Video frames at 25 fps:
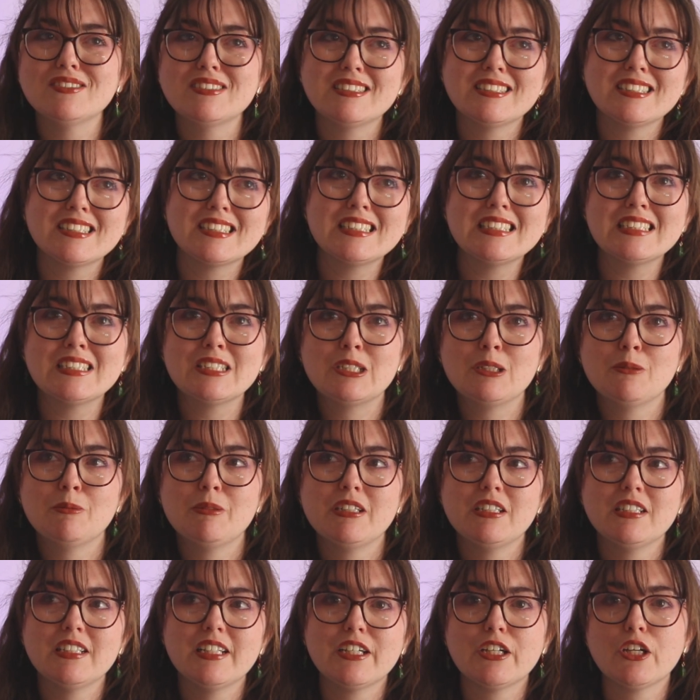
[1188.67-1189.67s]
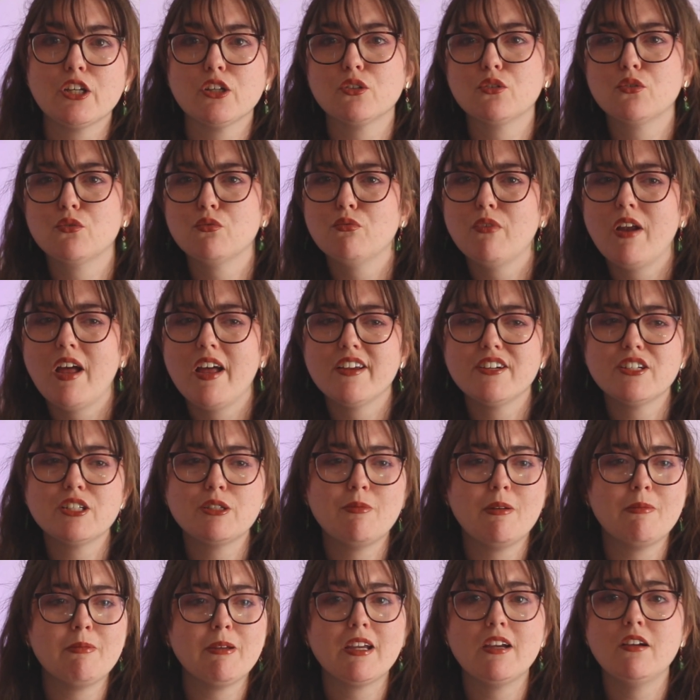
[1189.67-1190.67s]
it's like a little bit of like grunge,
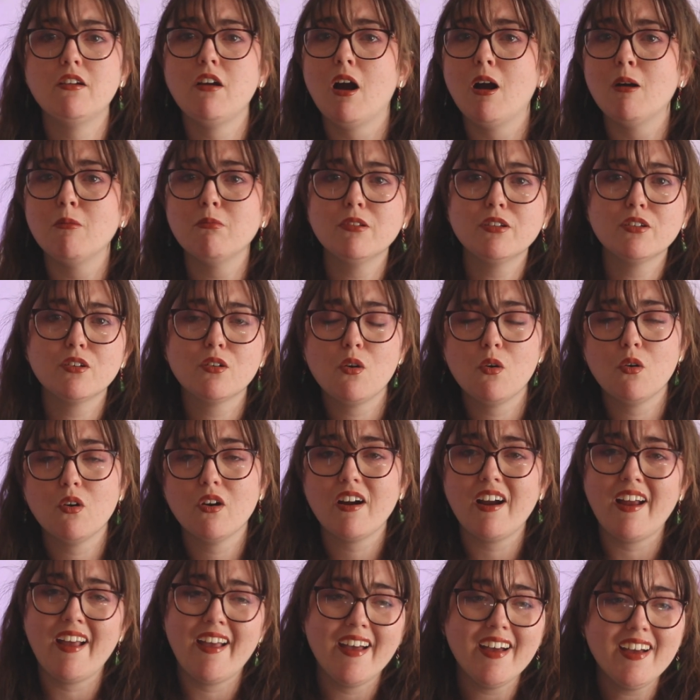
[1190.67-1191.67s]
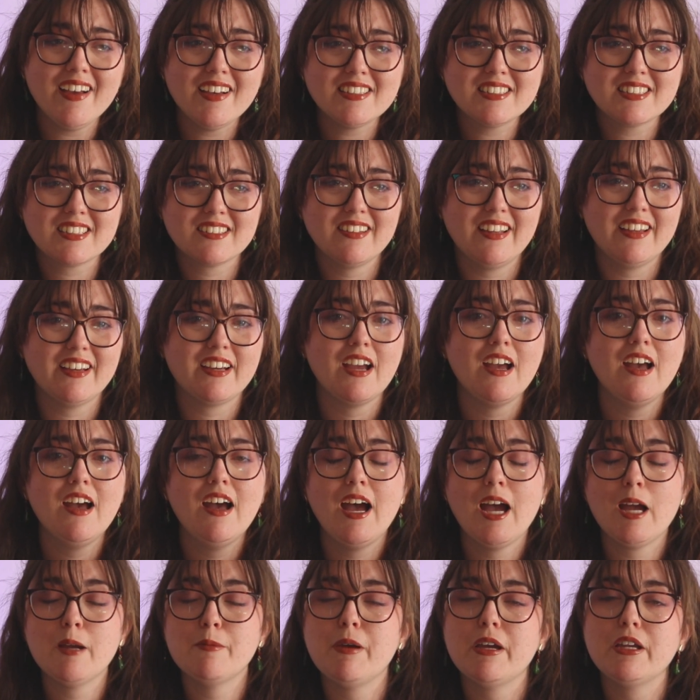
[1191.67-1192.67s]
maybe Goblin Core-esque. Like,
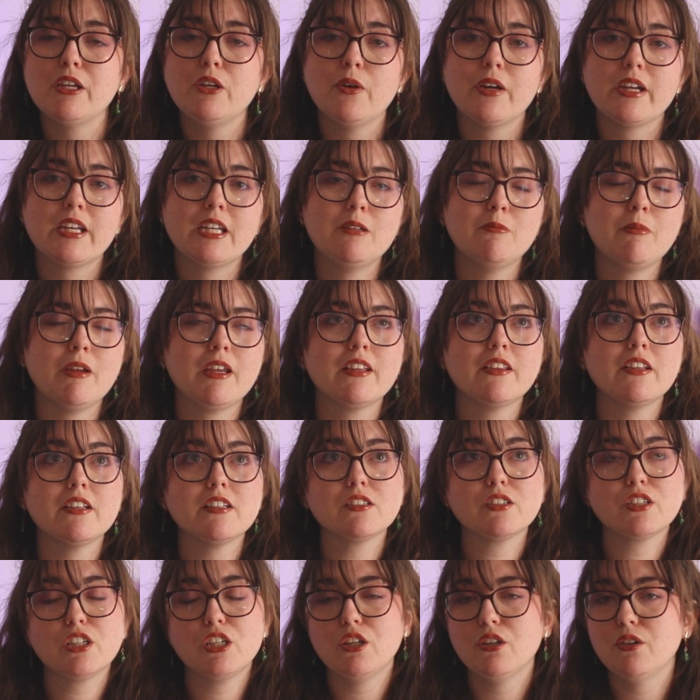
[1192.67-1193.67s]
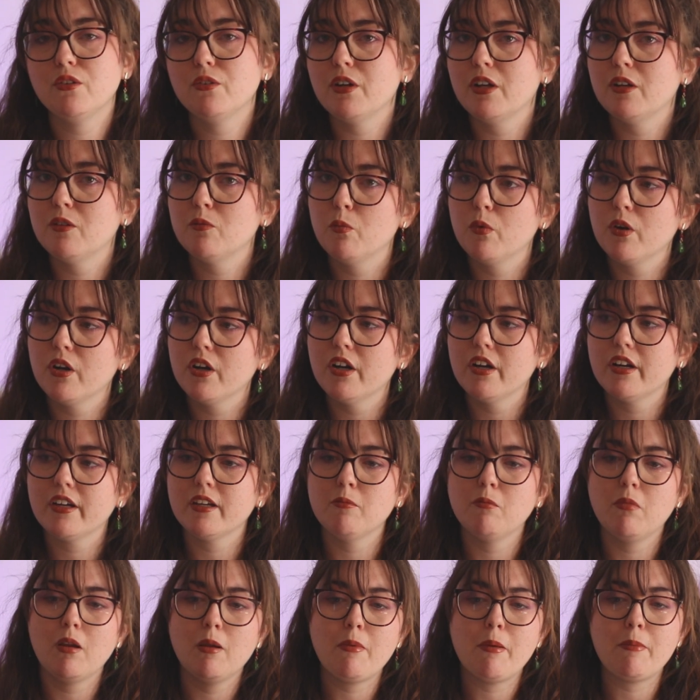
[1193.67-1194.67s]
I bet you I can make this cute and work
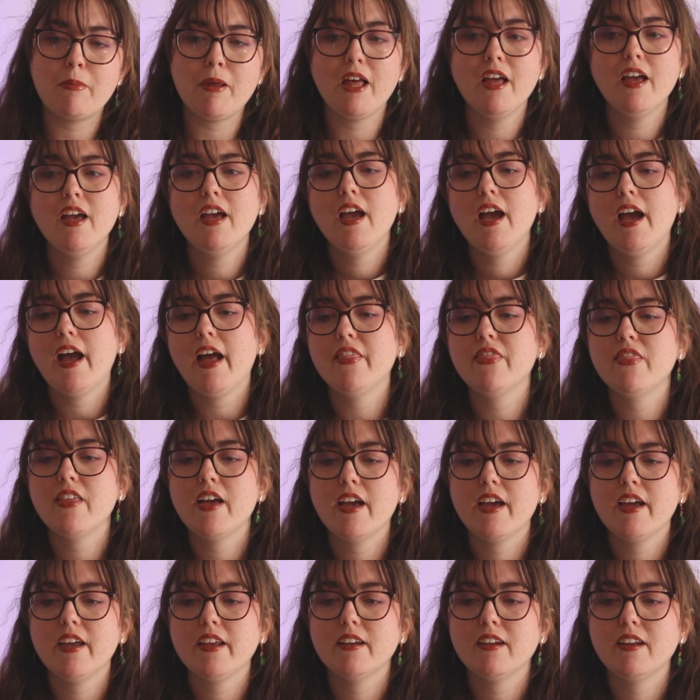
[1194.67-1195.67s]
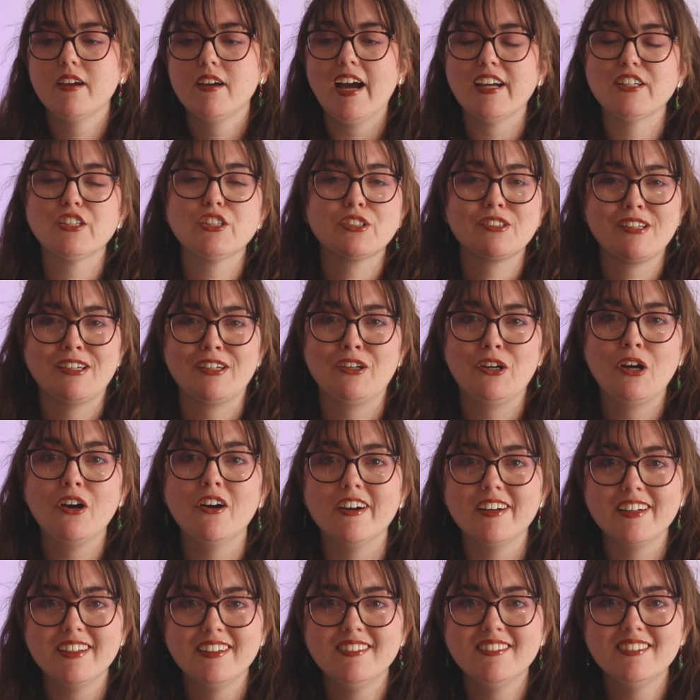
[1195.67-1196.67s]
and blah, blah, blah. And then I just like
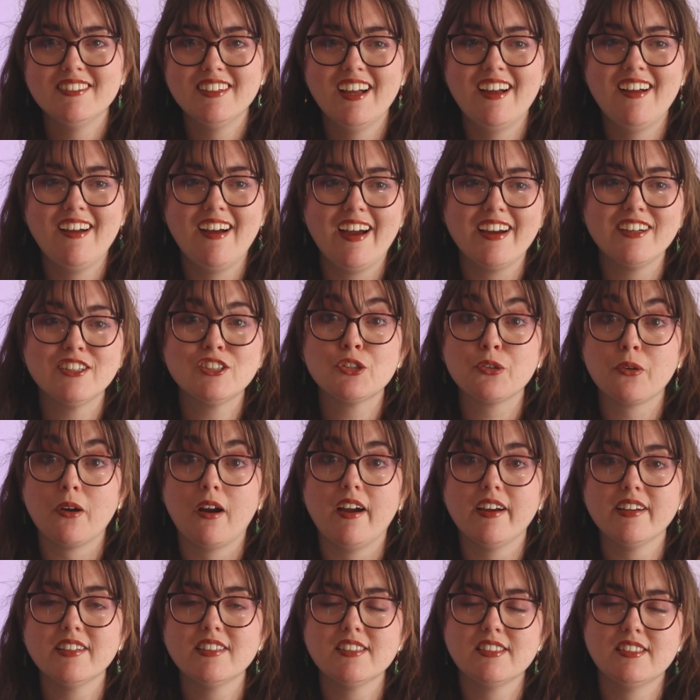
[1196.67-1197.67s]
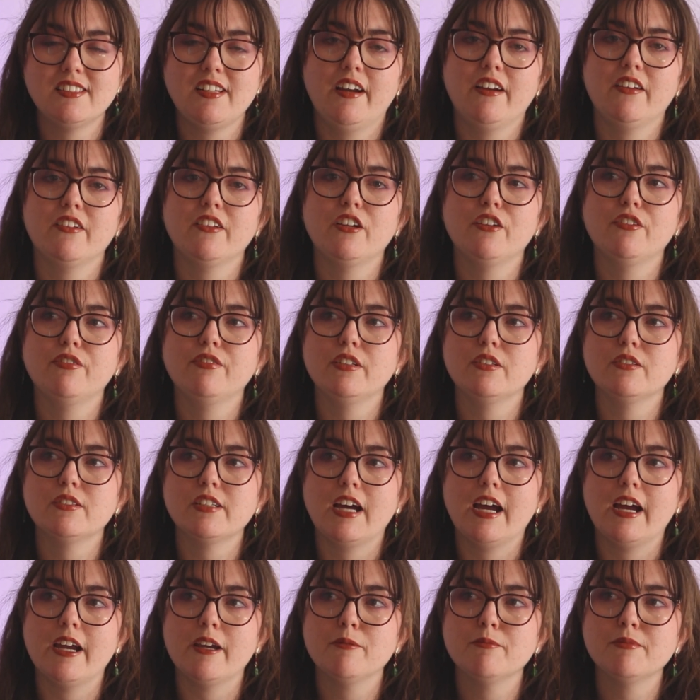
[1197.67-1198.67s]
couldn't. I tried to style it a few
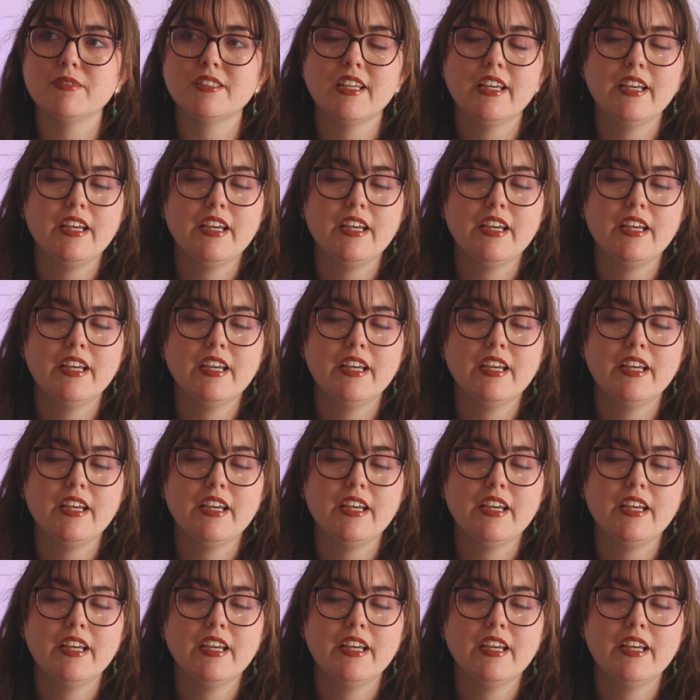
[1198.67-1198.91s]
times